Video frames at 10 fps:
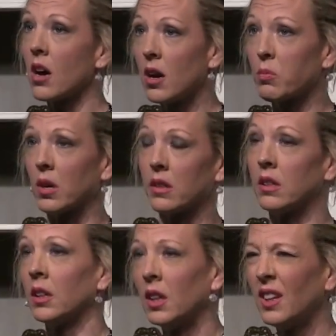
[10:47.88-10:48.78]
If you
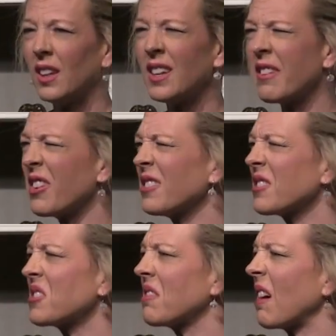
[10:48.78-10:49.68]
could offer any
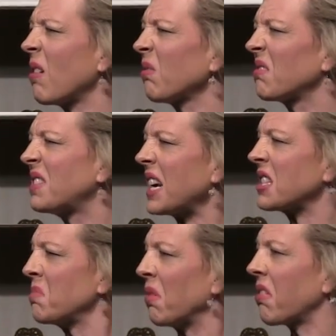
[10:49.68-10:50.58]
advice to
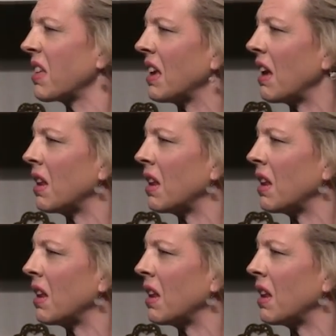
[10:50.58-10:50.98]
any